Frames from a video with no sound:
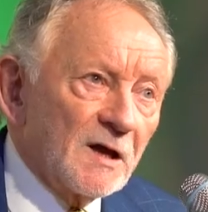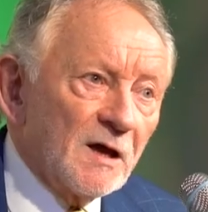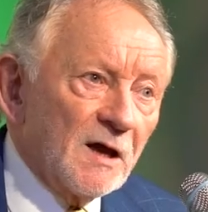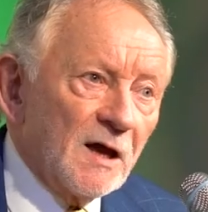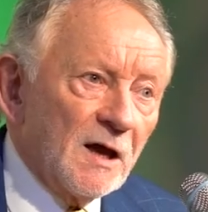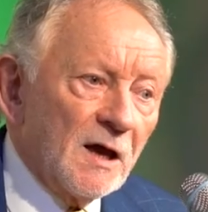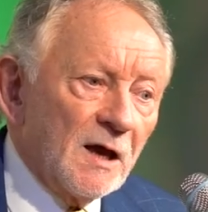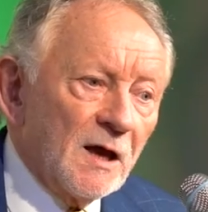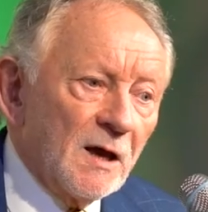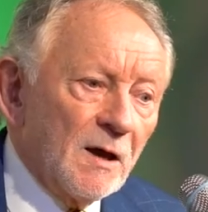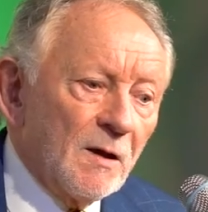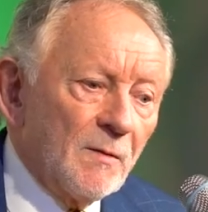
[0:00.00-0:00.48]

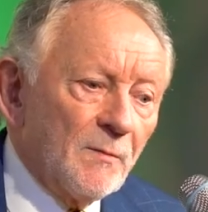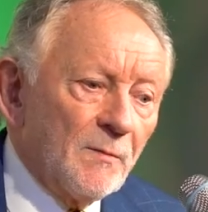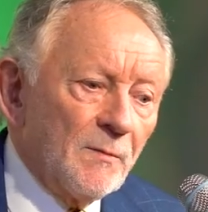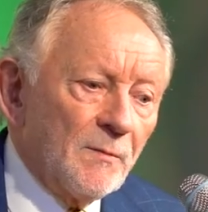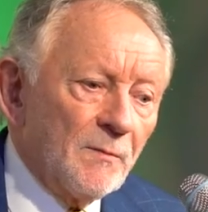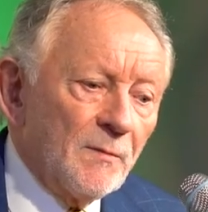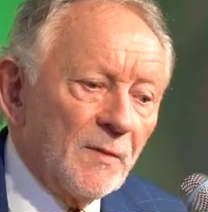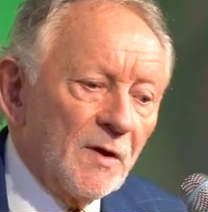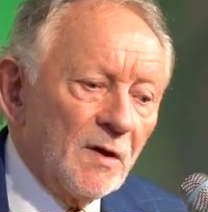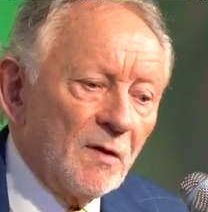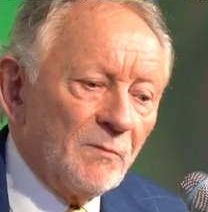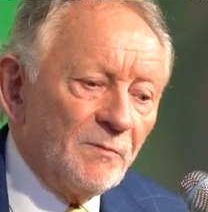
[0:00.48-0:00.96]

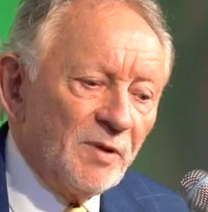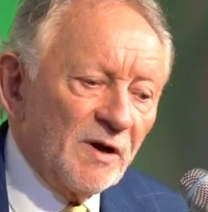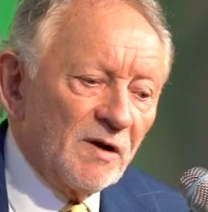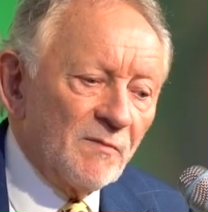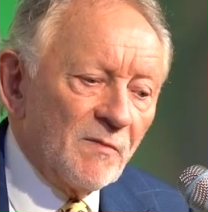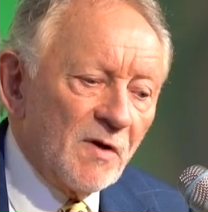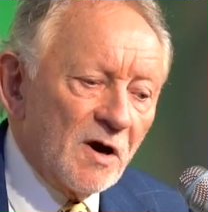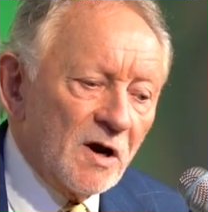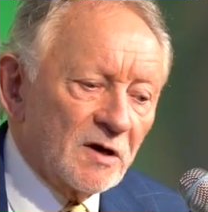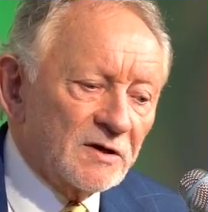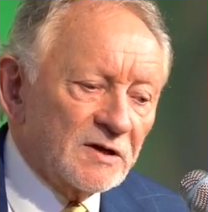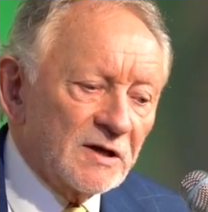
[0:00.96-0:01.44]
um, Bill
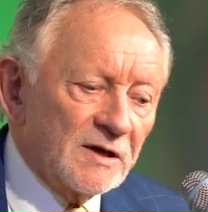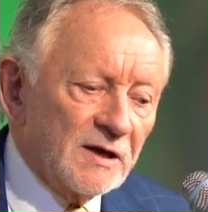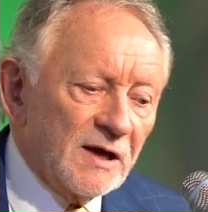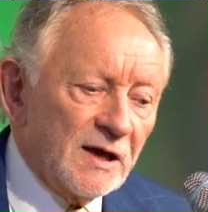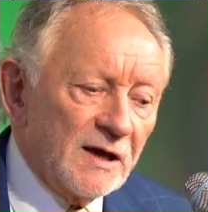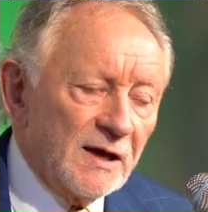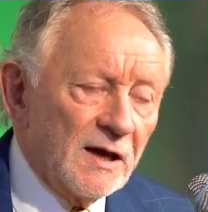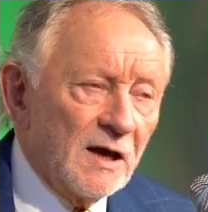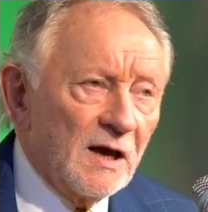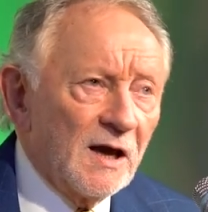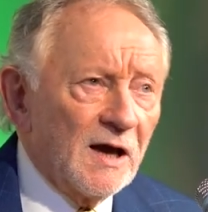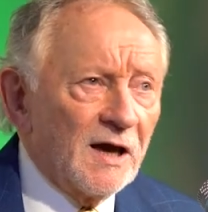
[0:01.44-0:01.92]
Martin and
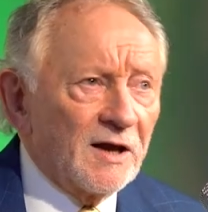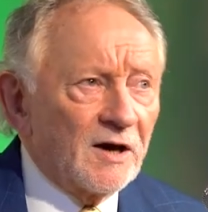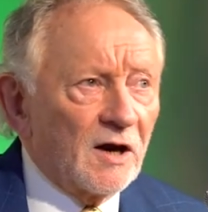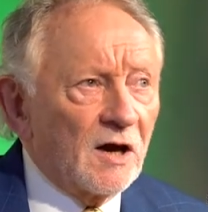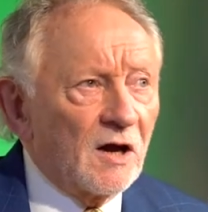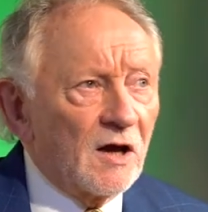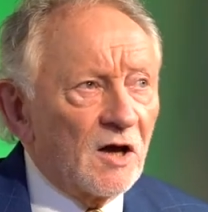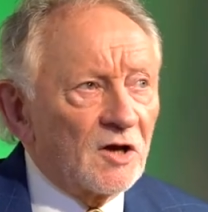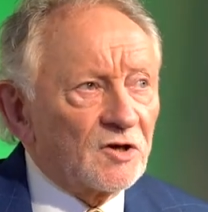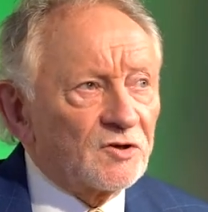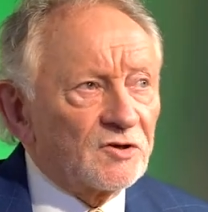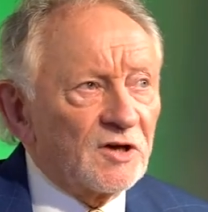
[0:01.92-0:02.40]
I had a
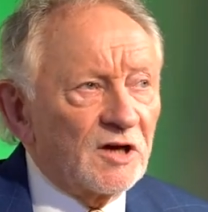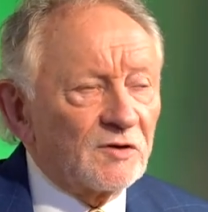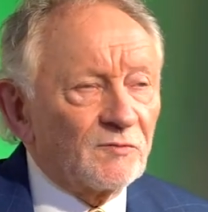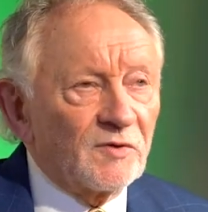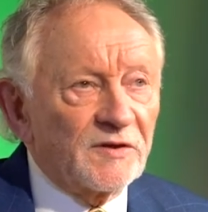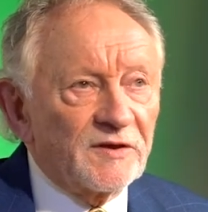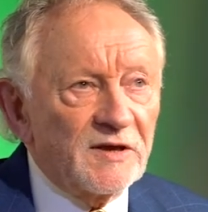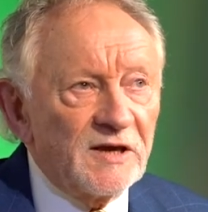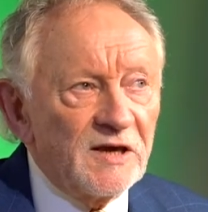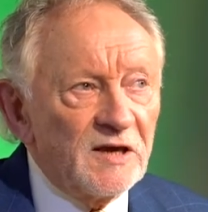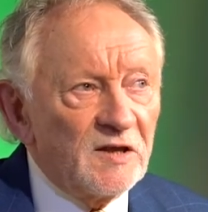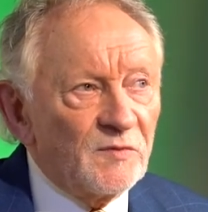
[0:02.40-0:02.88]
contract
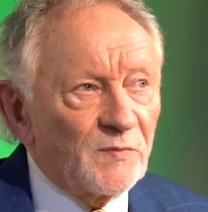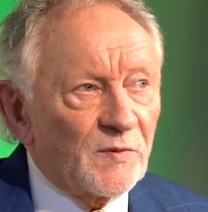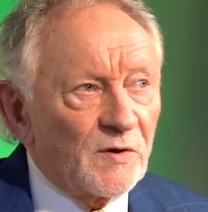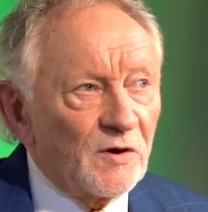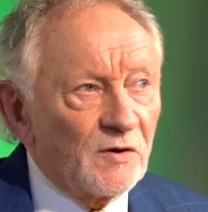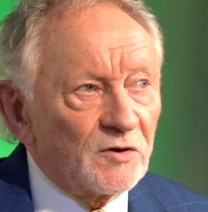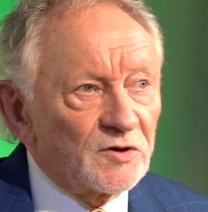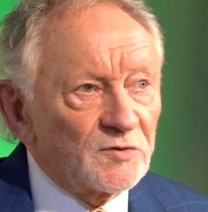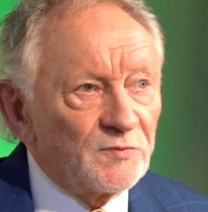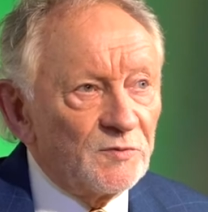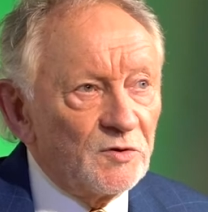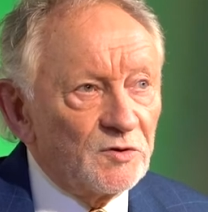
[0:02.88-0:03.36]
with Keith
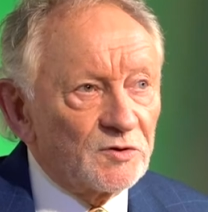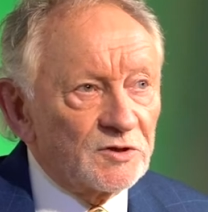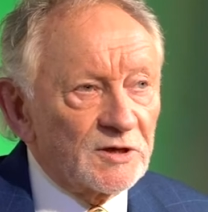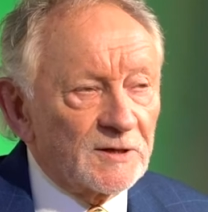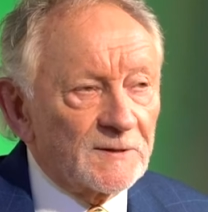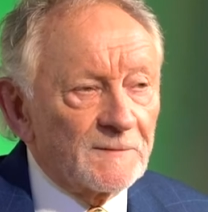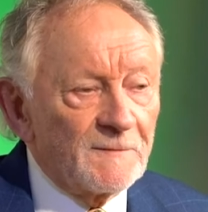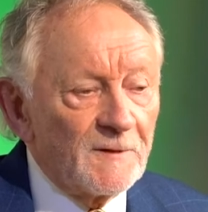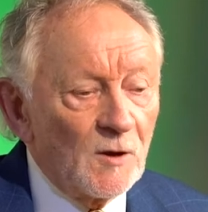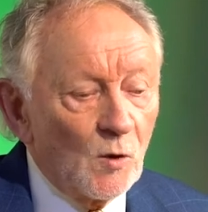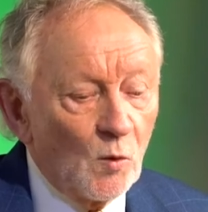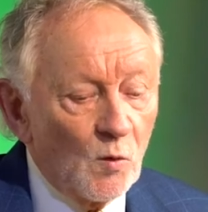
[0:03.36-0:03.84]
Prowse
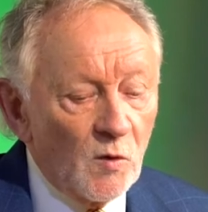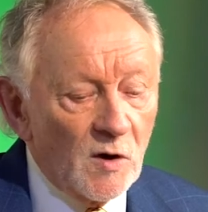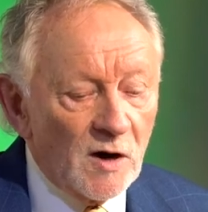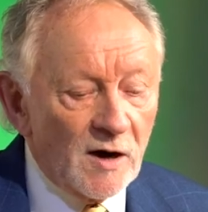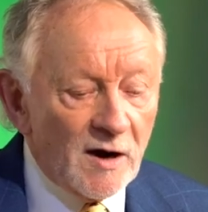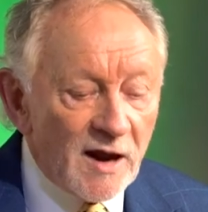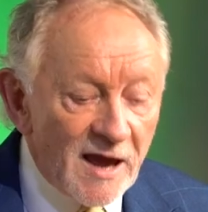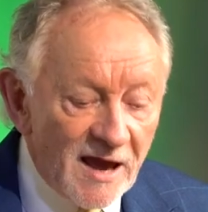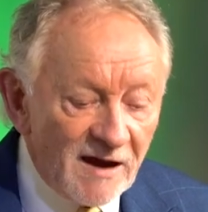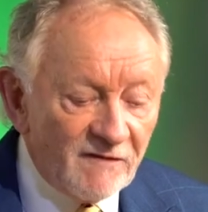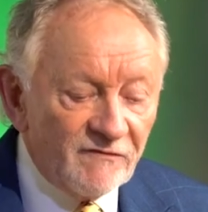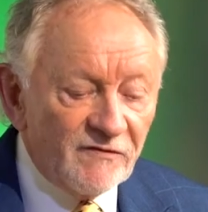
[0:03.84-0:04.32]
Music where
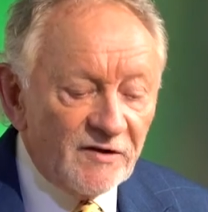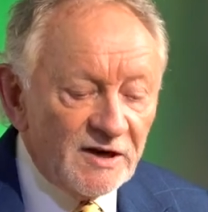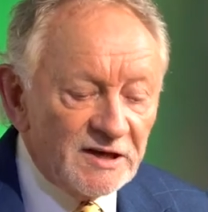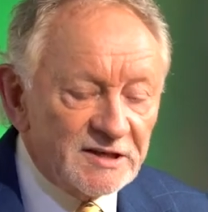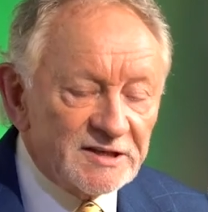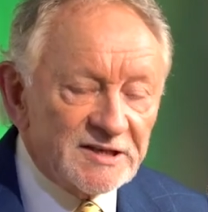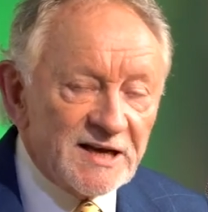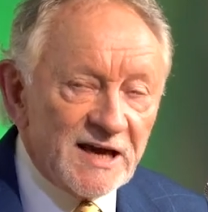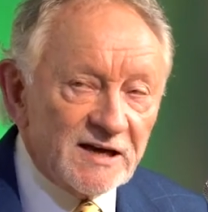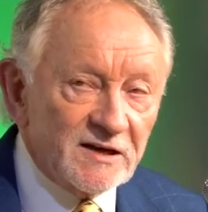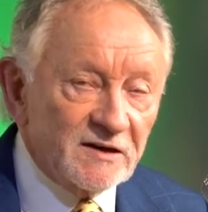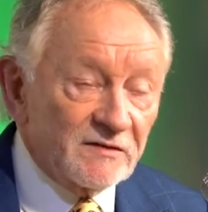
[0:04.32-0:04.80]
every
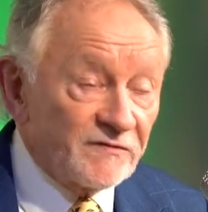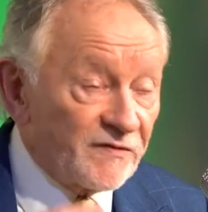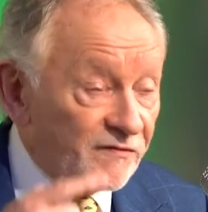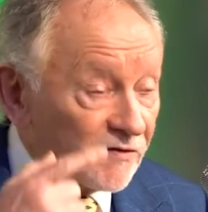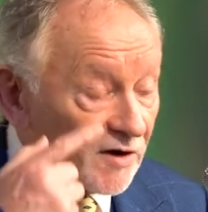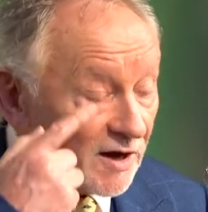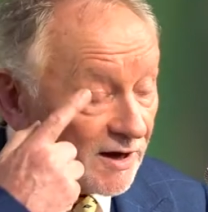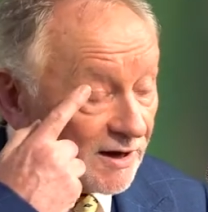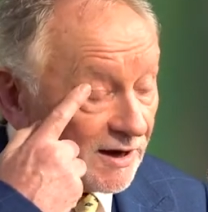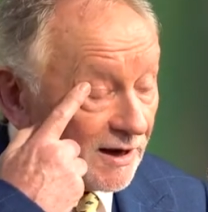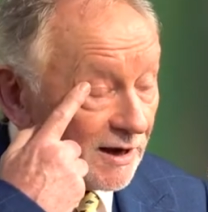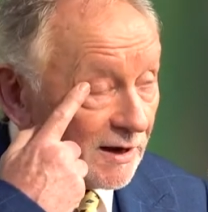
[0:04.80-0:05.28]
second
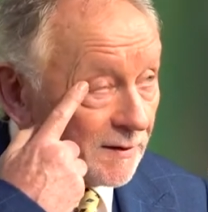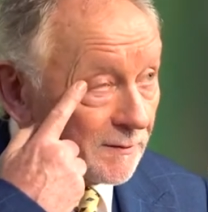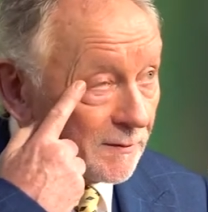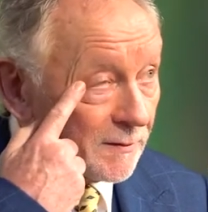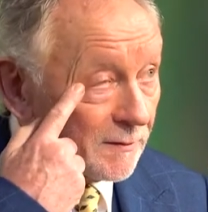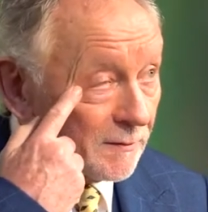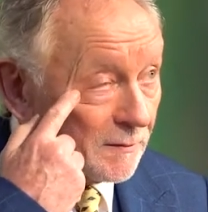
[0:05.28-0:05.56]
Friday